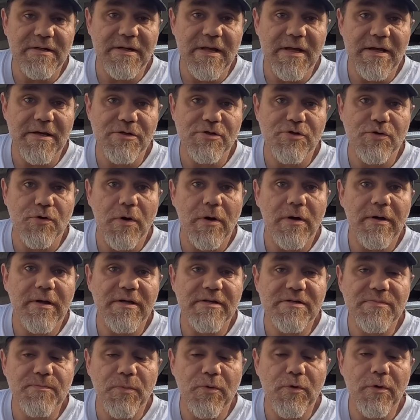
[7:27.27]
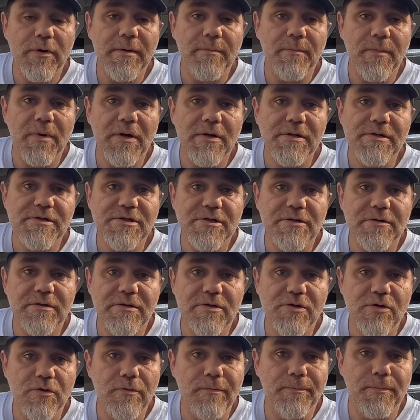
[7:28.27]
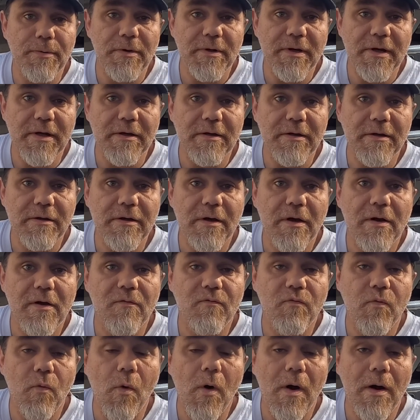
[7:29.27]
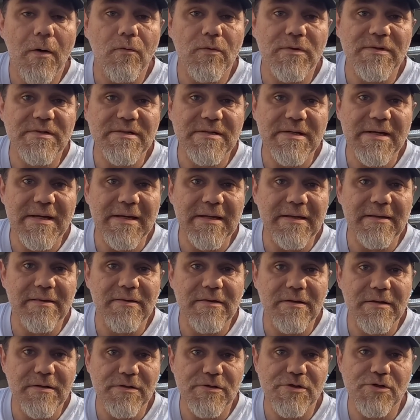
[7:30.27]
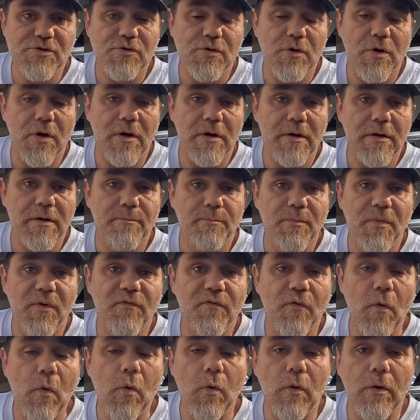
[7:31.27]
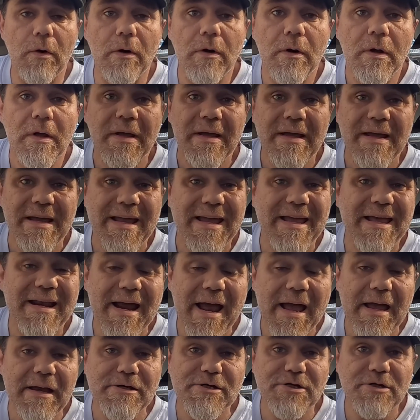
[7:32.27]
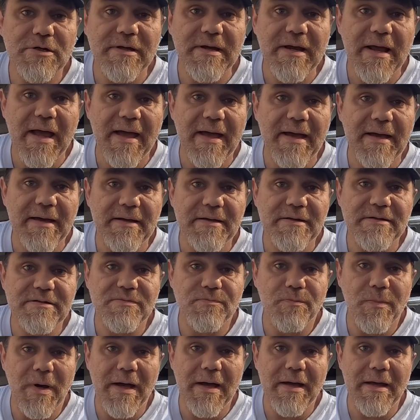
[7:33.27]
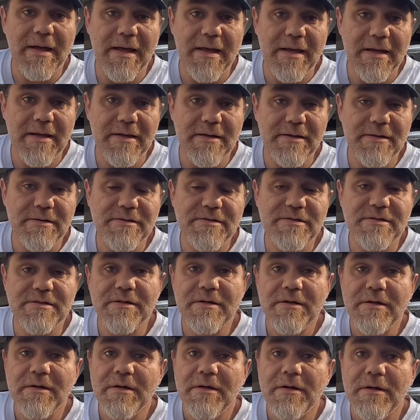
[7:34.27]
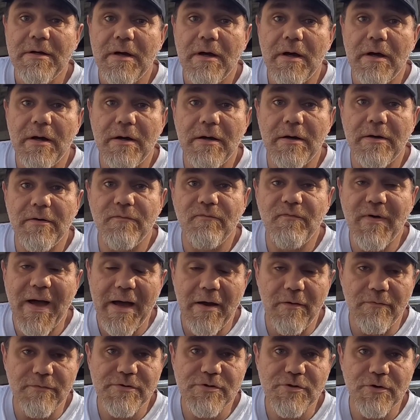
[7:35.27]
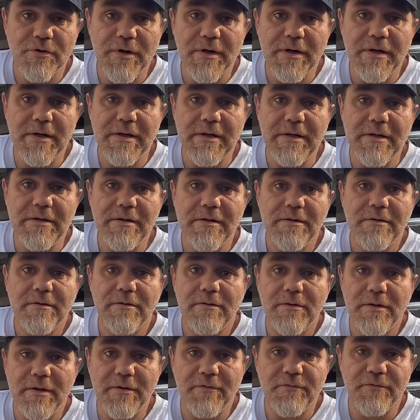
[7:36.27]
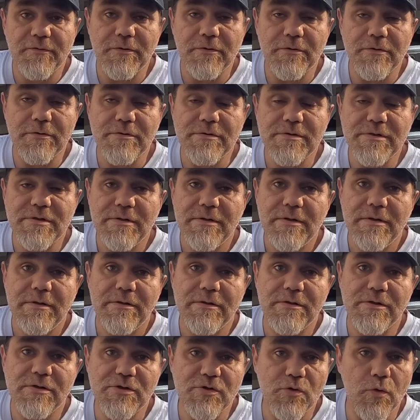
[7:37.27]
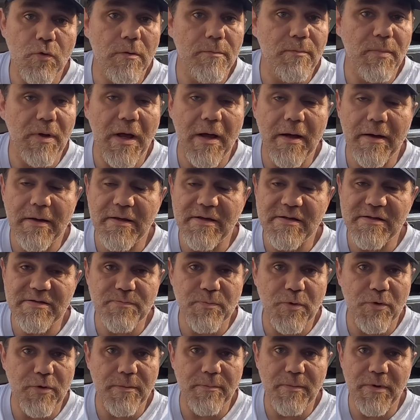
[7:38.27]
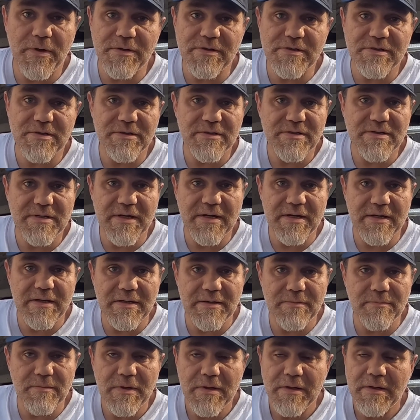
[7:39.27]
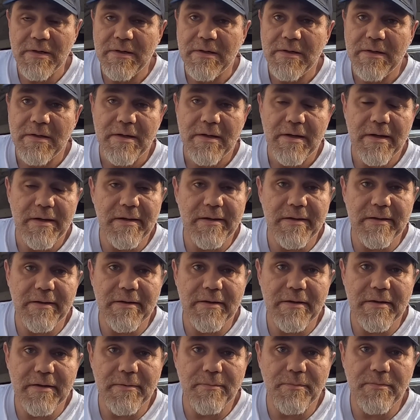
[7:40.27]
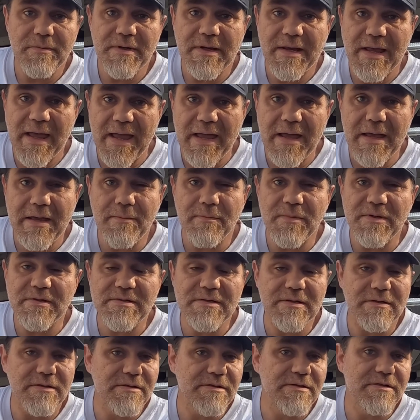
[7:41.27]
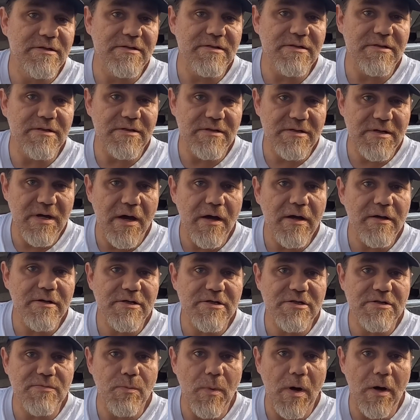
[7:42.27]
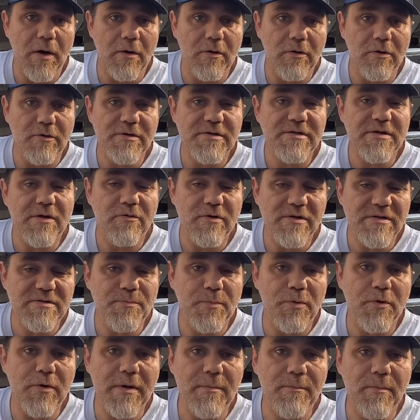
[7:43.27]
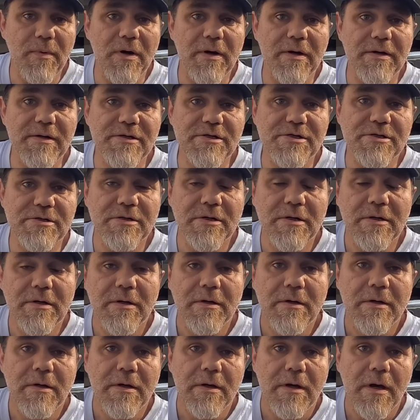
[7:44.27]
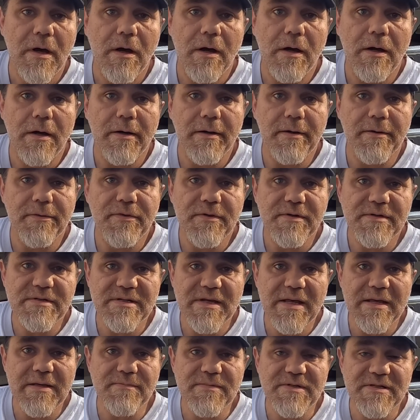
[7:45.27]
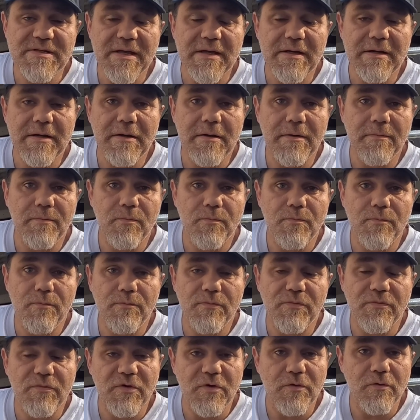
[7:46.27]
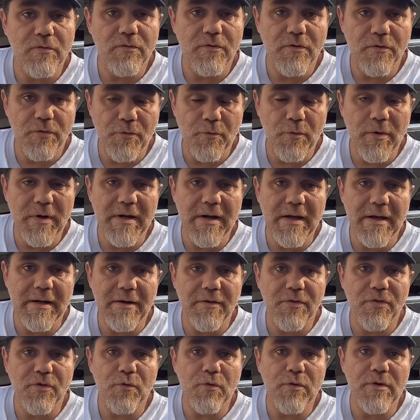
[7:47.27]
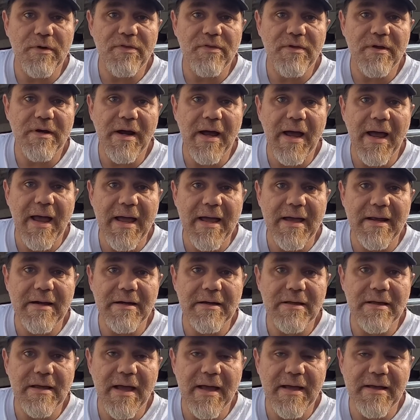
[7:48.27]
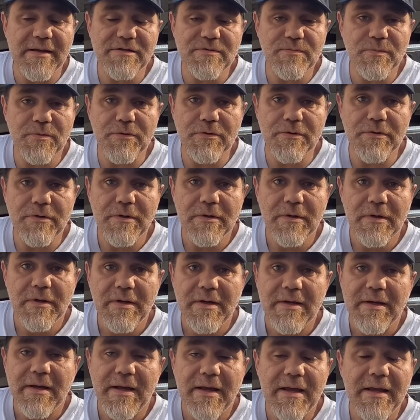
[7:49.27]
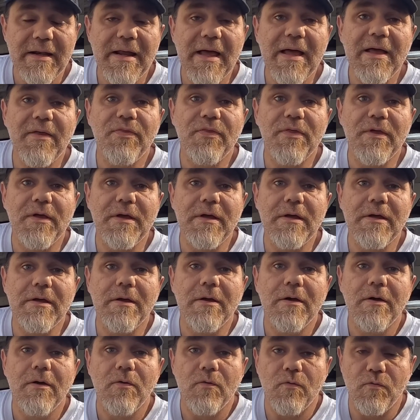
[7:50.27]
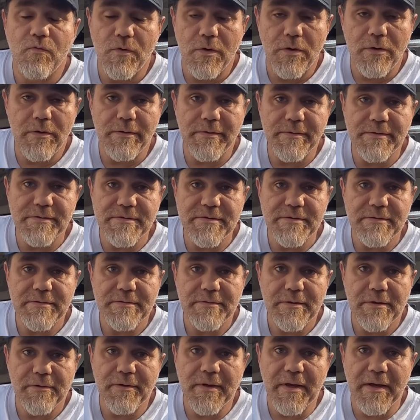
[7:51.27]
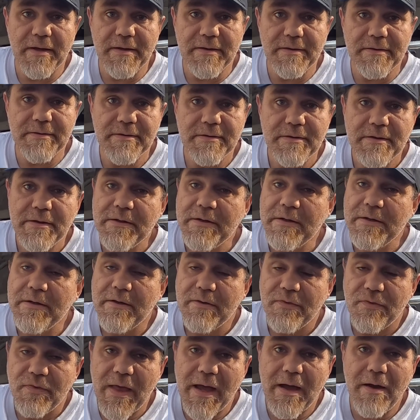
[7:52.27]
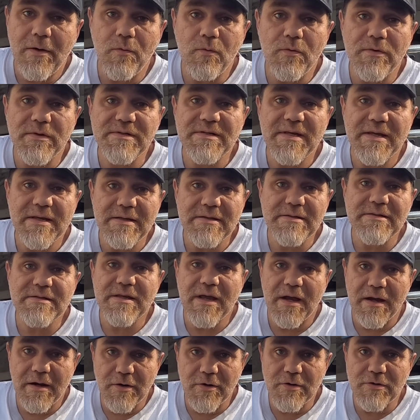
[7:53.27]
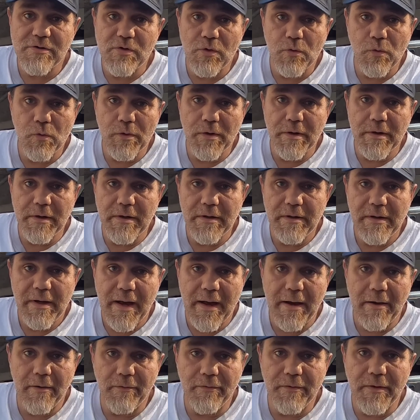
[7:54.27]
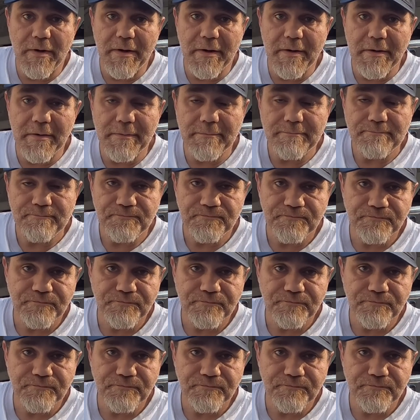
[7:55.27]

in that truck is pretty much a duplicate of what was in this truck before. It actually has my heads, valvetrain, lifters. The short block is pretty much the same, and cam is just a touch smaller, so it's pretty much the same setup to the 393 that I had in Casper, and that thing runs, okay? That was his territory out there.